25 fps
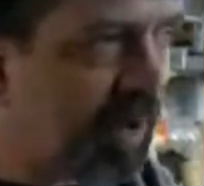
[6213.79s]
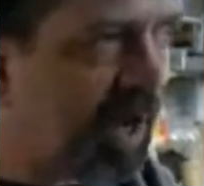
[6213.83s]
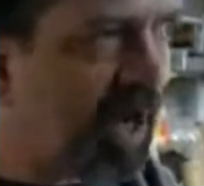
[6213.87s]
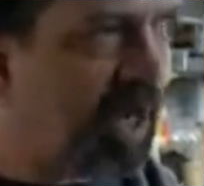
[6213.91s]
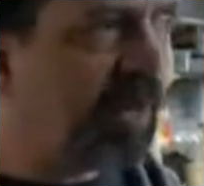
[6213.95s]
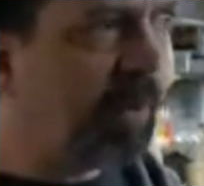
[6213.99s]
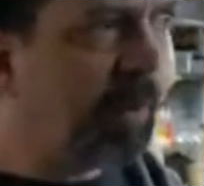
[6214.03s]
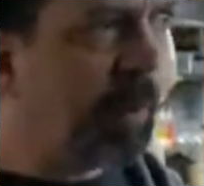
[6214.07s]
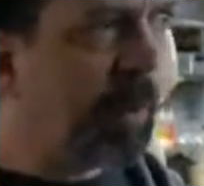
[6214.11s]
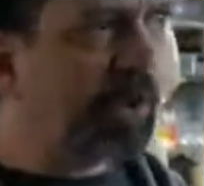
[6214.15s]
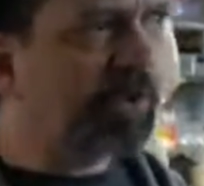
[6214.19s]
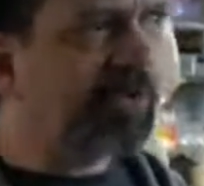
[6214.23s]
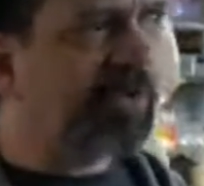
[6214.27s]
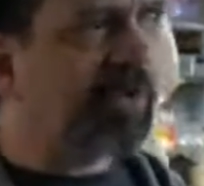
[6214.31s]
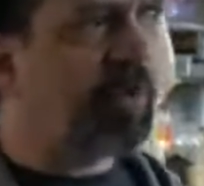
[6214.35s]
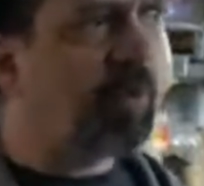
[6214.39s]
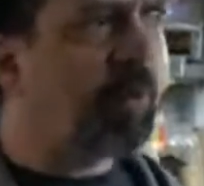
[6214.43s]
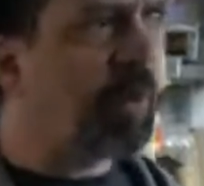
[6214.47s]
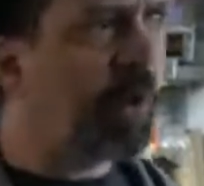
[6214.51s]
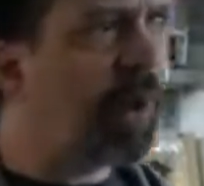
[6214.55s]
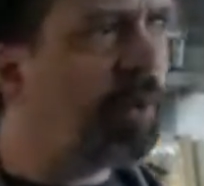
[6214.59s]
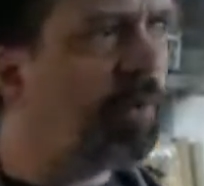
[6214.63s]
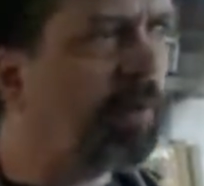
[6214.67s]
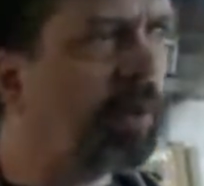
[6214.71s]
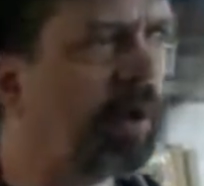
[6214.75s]
And the ones from
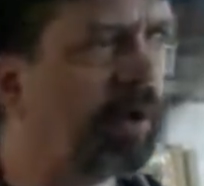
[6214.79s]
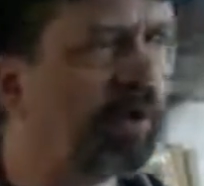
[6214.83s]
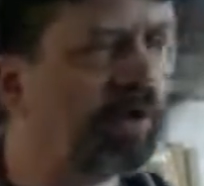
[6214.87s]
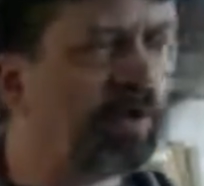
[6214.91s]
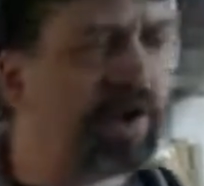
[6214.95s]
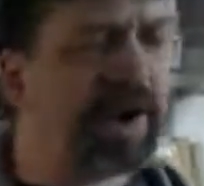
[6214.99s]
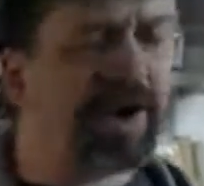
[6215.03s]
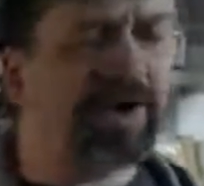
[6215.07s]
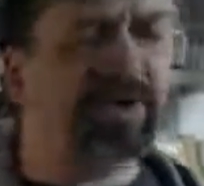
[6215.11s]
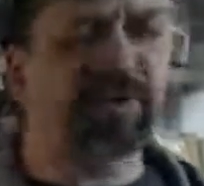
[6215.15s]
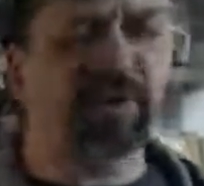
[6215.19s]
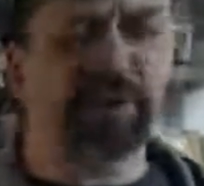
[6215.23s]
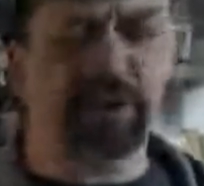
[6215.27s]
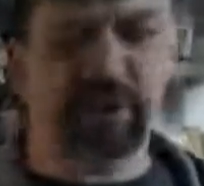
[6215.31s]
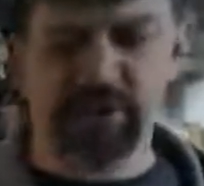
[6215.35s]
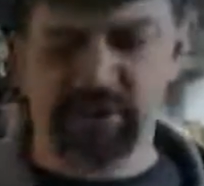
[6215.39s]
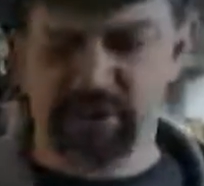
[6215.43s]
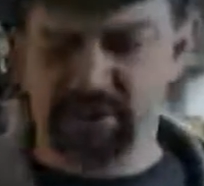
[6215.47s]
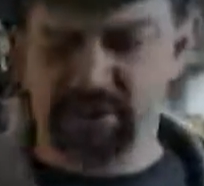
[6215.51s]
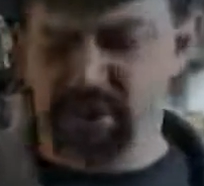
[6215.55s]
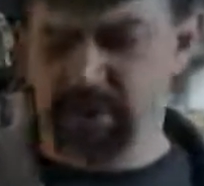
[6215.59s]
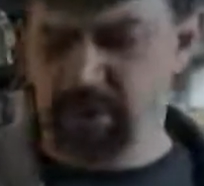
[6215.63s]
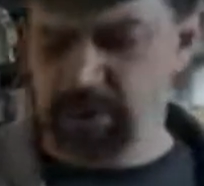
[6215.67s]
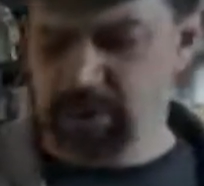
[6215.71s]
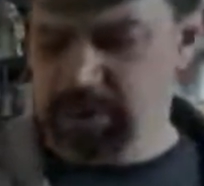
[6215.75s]
Walmart are actually
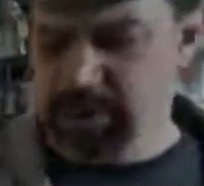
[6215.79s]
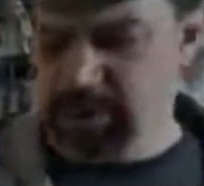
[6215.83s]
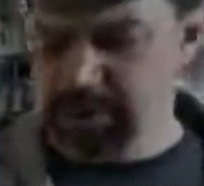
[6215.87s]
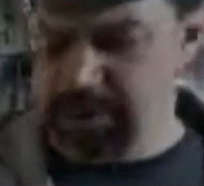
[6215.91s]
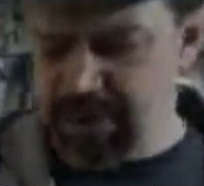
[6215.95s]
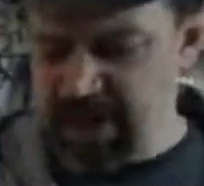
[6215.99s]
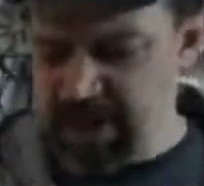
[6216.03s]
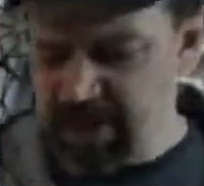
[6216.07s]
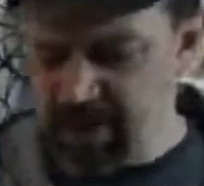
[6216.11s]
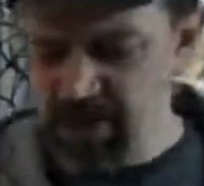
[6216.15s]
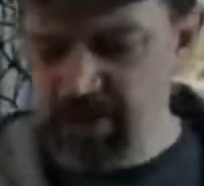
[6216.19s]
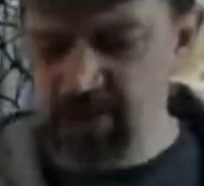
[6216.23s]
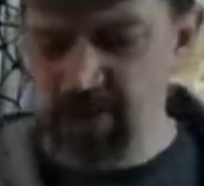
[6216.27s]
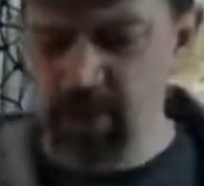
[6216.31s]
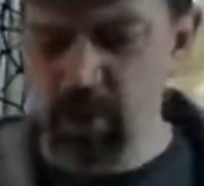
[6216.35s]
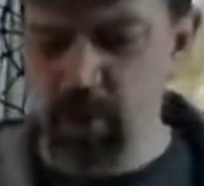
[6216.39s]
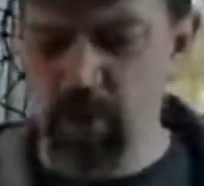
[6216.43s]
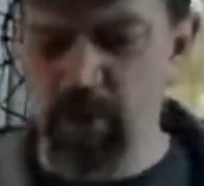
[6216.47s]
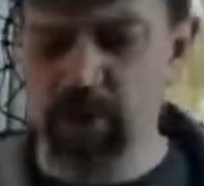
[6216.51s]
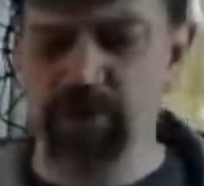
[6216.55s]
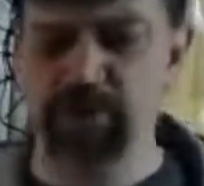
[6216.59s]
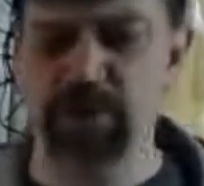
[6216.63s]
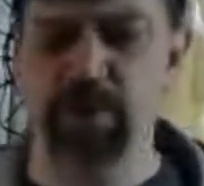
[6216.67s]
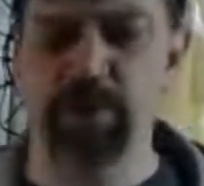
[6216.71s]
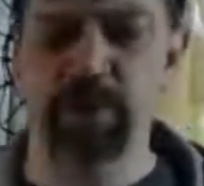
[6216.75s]
considerably better than the ones
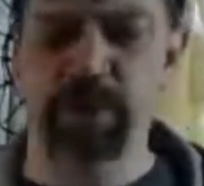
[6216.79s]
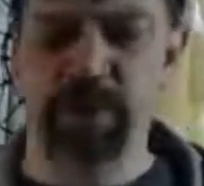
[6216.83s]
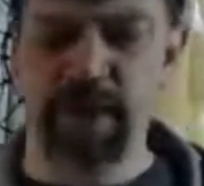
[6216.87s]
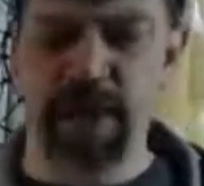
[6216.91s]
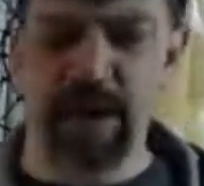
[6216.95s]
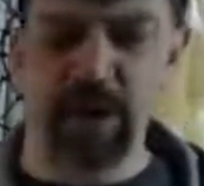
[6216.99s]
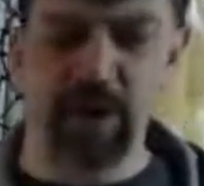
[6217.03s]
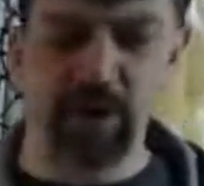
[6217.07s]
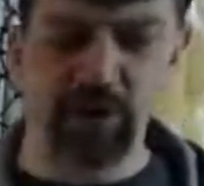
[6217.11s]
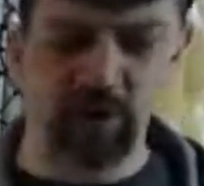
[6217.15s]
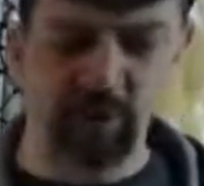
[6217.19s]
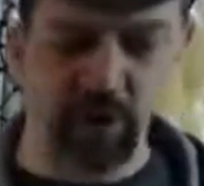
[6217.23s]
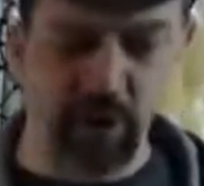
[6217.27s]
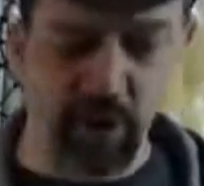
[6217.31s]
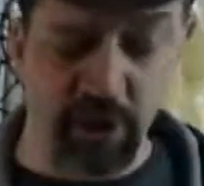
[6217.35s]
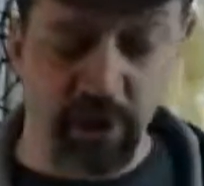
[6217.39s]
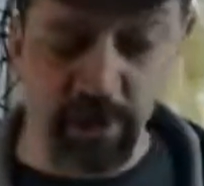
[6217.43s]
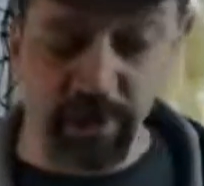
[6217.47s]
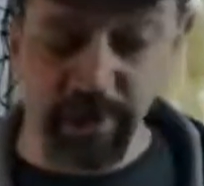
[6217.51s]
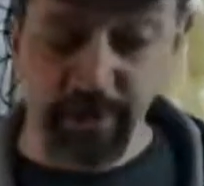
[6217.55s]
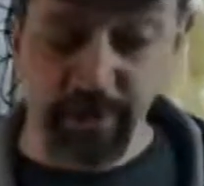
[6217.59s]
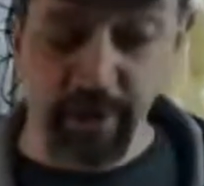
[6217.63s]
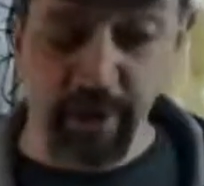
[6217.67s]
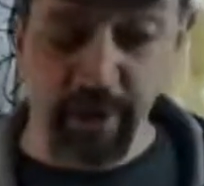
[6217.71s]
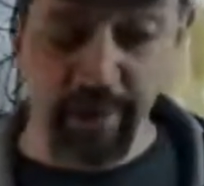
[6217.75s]
from the dollar store.
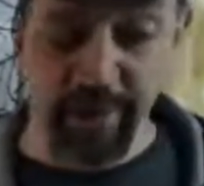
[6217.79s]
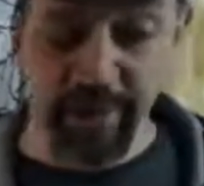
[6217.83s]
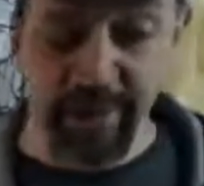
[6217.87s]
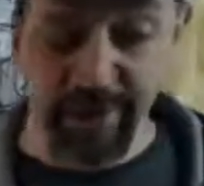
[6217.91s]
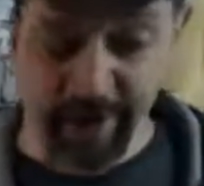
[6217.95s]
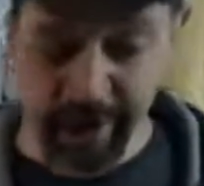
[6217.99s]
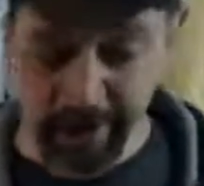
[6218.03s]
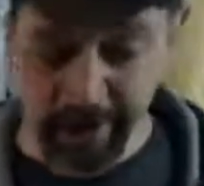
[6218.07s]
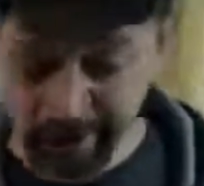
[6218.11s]
Go figure.